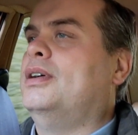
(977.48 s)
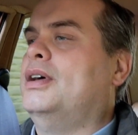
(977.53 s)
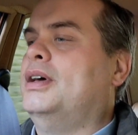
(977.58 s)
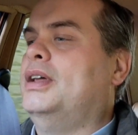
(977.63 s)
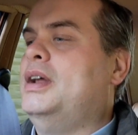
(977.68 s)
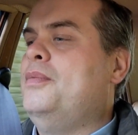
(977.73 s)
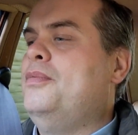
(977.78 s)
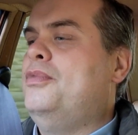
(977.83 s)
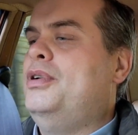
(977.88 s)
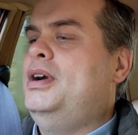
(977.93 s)

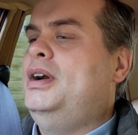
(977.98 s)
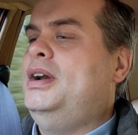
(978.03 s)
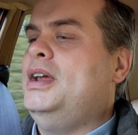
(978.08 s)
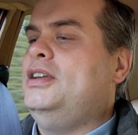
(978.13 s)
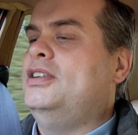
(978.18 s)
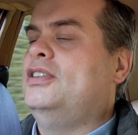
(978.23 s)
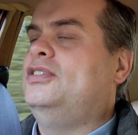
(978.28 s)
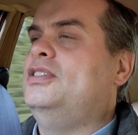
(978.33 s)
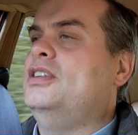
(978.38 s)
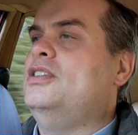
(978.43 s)
And I'm
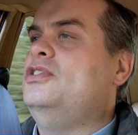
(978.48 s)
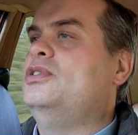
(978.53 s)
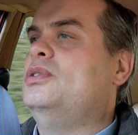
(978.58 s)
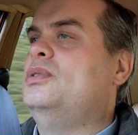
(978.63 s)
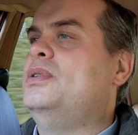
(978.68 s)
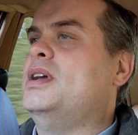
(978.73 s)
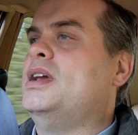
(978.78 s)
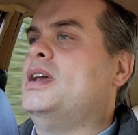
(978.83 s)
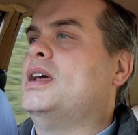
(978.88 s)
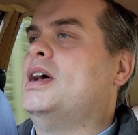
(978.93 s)
really just
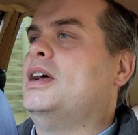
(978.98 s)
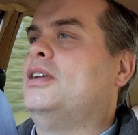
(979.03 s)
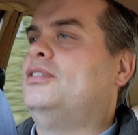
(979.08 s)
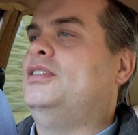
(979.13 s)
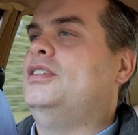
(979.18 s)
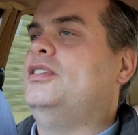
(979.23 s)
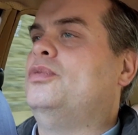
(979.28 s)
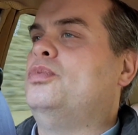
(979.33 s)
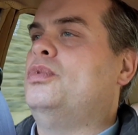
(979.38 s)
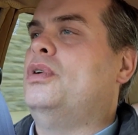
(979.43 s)
enjoying it,
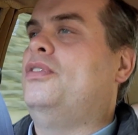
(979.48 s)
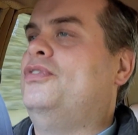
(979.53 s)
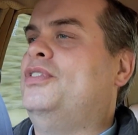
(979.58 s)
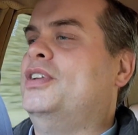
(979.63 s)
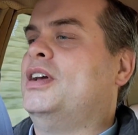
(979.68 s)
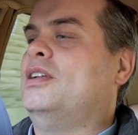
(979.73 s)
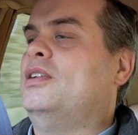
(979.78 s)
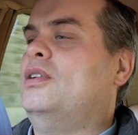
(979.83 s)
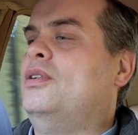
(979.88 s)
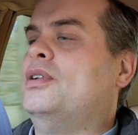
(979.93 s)
actually just
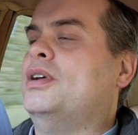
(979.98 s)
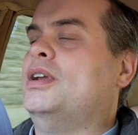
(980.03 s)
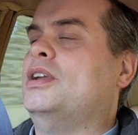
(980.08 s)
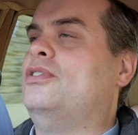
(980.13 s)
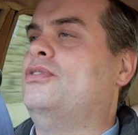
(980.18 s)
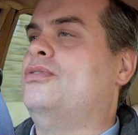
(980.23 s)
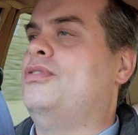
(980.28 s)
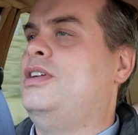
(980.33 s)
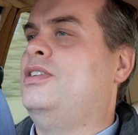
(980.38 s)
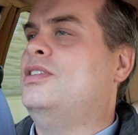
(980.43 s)
wafting along
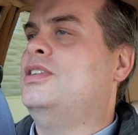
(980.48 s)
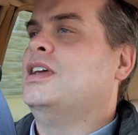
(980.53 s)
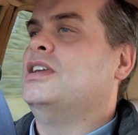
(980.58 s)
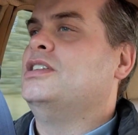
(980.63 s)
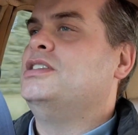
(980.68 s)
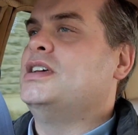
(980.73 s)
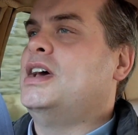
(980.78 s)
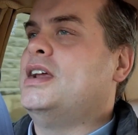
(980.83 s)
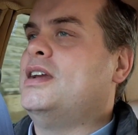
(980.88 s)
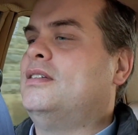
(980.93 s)
and treating
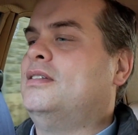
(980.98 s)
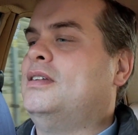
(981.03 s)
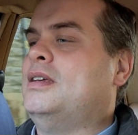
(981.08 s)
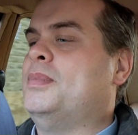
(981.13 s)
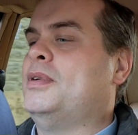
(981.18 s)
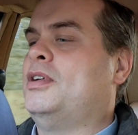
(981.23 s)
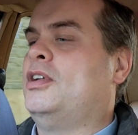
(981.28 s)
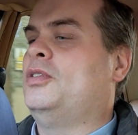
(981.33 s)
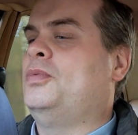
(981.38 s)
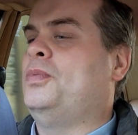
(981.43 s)
it gently,
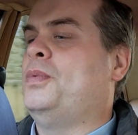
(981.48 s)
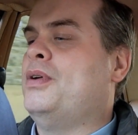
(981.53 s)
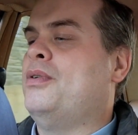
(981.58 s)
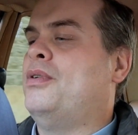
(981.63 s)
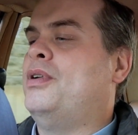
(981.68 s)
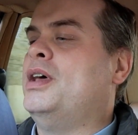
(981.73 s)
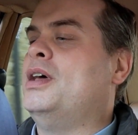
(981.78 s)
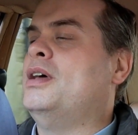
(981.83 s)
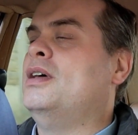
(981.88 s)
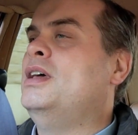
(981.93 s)
because we're
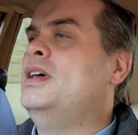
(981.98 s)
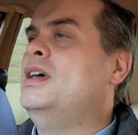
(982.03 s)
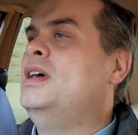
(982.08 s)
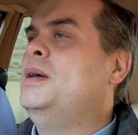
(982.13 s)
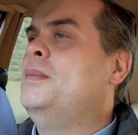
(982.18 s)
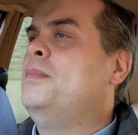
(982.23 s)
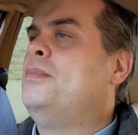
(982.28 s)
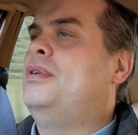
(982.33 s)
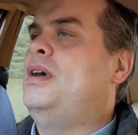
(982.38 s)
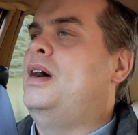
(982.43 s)
on a
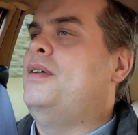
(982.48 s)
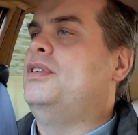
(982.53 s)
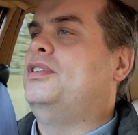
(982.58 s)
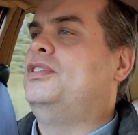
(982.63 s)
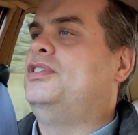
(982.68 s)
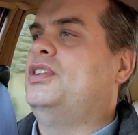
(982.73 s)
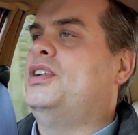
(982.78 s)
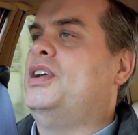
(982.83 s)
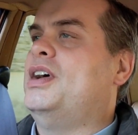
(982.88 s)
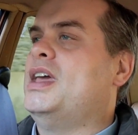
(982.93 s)
private
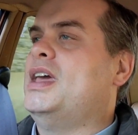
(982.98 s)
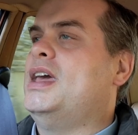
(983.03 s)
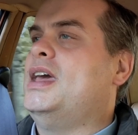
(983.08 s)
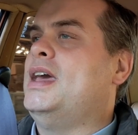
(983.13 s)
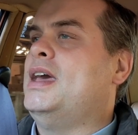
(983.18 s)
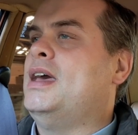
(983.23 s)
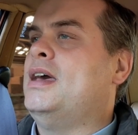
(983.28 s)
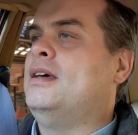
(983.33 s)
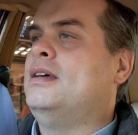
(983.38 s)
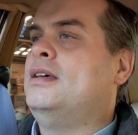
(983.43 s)
site
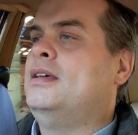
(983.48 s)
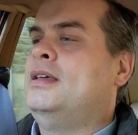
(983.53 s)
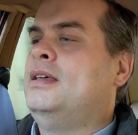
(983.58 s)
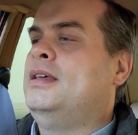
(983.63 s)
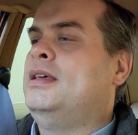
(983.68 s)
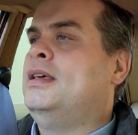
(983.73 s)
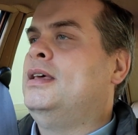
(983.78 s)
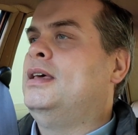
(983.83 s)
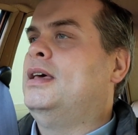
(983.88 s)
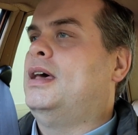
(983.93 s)
here
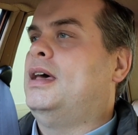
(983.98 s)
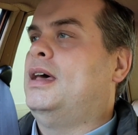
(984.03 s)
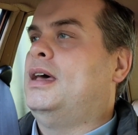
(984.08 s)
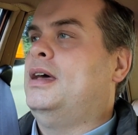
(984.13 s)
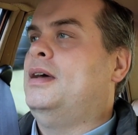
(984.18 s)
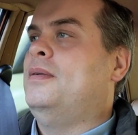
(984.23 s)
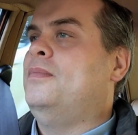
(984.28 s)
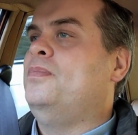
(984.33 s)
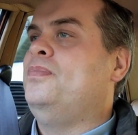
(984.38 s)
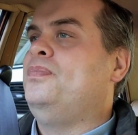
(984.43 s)

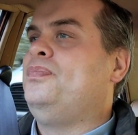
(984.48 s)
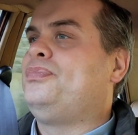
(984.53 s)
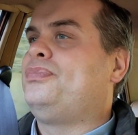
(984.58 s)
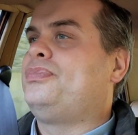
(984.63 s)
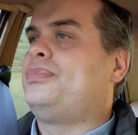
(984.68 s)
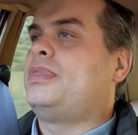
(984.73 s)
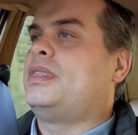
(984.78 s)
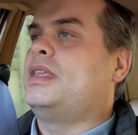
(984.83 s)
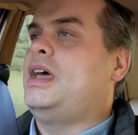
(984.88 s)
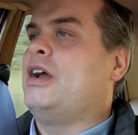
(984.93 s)

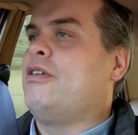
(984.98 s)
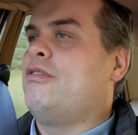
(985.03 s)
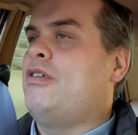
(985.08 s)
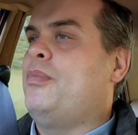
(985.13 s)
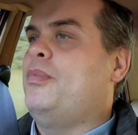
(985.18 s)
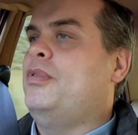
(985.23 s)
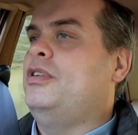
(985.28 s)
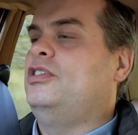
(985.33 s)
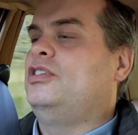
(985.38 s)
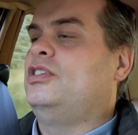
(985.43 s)
um, at Great
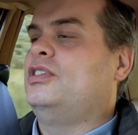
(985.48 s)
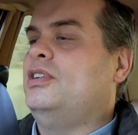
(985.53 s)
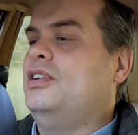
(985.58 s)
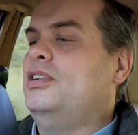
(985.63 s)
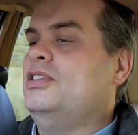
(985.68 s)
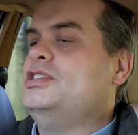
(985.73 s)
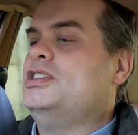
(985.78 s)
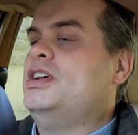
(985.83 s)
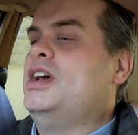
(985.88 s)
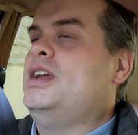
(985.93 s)
British Car
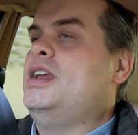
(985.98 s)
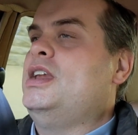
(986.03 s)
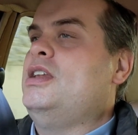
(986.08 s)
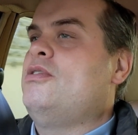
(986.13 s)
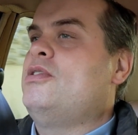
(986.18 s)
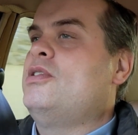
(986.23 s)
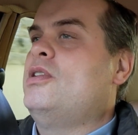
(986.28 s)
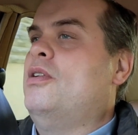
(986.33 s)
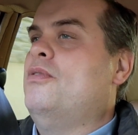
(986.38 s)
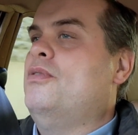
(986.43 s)
Journey.
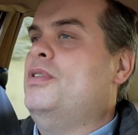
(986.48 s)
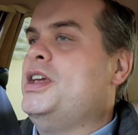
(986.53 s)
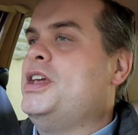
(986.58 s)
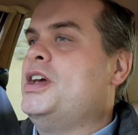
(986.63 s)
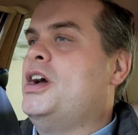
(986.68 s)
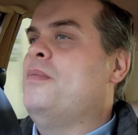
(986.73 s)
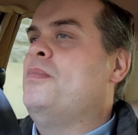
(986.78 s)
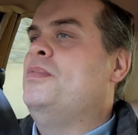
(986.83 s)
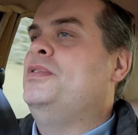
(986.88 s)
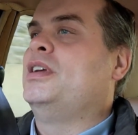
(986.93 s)
You can't really
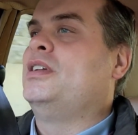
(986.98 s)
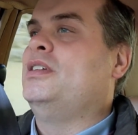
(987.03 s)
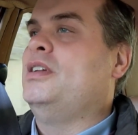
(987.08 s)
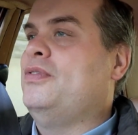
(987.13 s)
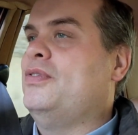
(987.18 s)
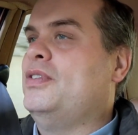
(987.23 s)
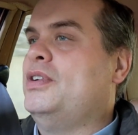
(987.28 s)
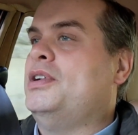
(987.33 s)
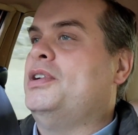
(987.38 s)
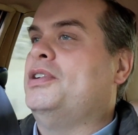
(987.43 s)
go particularly
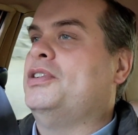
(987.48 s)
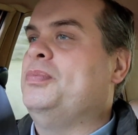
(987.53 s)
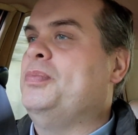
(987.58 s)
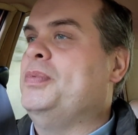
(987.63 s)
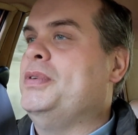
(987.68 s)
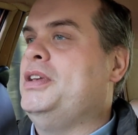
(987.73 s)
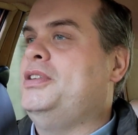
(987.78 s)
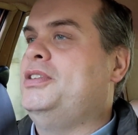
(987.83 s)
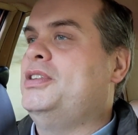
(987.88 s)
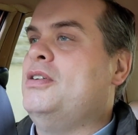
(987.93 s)
fast,
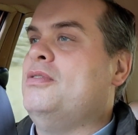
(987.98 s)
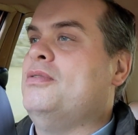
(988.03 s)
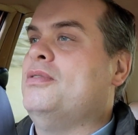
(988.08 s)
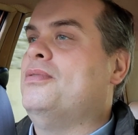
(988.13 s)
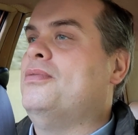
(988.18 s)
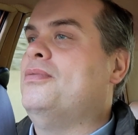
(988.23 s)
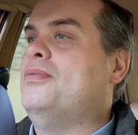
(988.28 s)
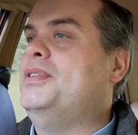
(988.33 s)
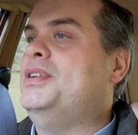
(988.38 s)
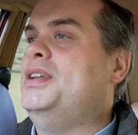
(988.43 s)
but you
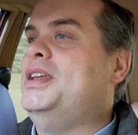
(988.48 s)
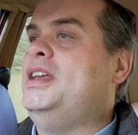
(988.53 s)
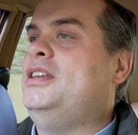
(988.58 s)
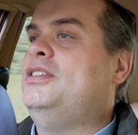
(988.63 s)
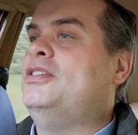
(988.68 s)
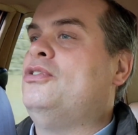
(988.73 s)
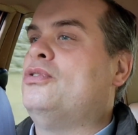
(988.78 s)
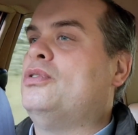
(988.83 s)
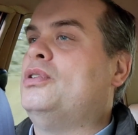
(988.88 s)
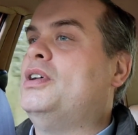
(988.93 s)
don't need
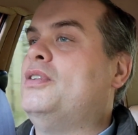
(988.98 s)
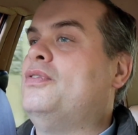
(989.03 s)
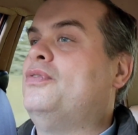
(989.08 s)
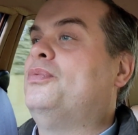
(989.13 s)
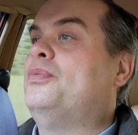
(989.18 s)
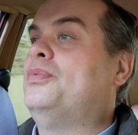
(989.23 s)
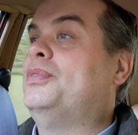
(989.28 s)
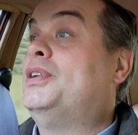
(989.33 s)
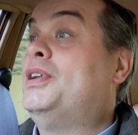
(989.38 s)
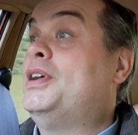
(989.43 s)
to drive
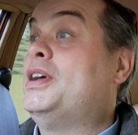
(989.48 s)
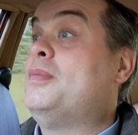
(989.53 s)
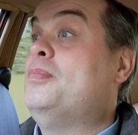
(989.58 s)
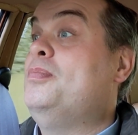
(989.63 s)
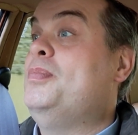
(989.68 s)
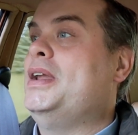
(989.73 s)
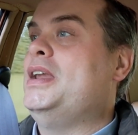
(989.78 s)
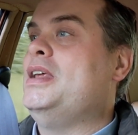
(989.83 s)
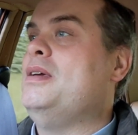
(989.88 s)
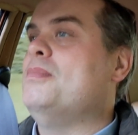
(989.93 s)

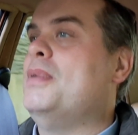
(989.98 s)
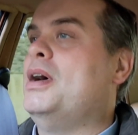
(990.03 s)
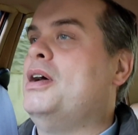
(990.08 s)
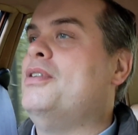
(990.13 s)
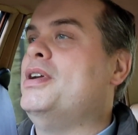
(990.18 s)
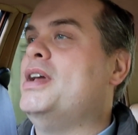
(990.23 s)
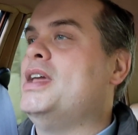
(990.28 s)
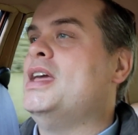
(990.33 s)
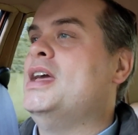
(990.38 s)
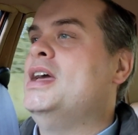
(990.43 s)
like Billy
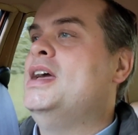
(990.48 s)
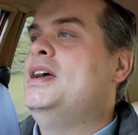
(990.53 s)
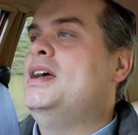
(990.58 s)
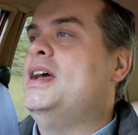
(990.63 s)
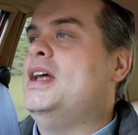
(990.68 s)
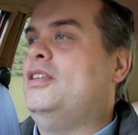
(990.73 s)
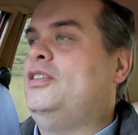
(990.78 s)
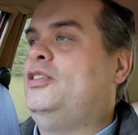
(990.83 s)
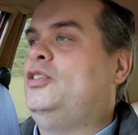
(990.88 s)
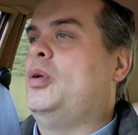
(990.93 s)
Murray
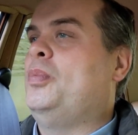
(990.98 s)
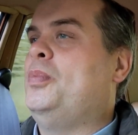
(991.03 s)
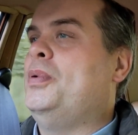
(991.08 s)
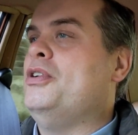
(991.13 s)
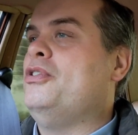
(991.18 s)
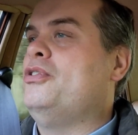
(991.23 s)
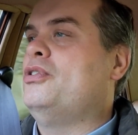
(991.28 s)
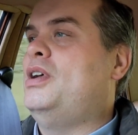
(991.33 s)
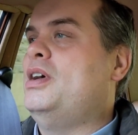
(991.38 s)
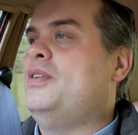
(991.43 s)
in
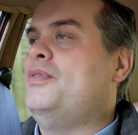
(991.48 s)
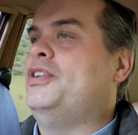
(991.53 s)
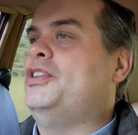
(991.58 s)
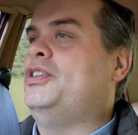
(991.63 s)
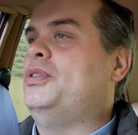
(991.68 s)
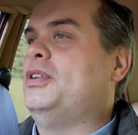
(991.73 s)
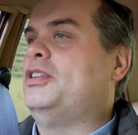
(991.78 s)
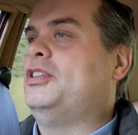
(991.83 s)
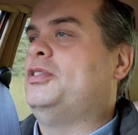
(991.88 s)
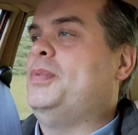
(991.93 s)
Stoppo Driver
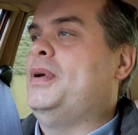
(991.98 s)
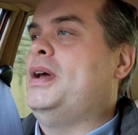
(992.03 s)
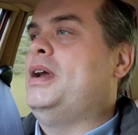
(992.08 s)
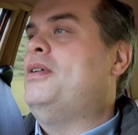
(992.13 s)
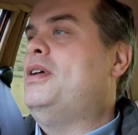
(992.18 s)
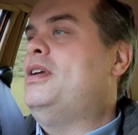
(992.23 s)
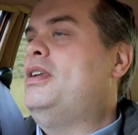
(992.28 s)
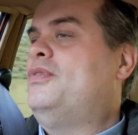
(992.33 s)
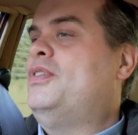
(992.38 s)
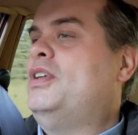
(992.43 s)
to
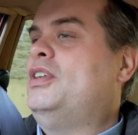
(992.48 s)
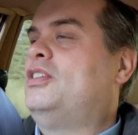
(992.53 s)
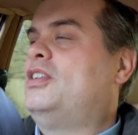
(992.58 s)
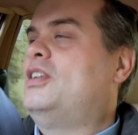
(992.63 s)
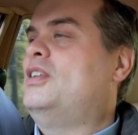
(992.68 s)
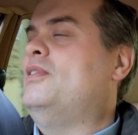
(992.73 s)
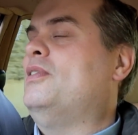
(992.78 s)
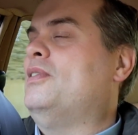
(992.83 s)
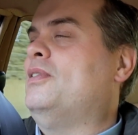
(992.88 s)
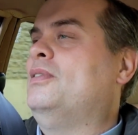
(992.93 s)
experience this
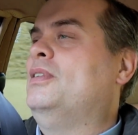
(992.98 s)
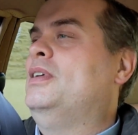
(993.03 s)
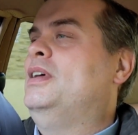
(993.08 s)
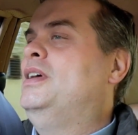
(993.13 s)
car.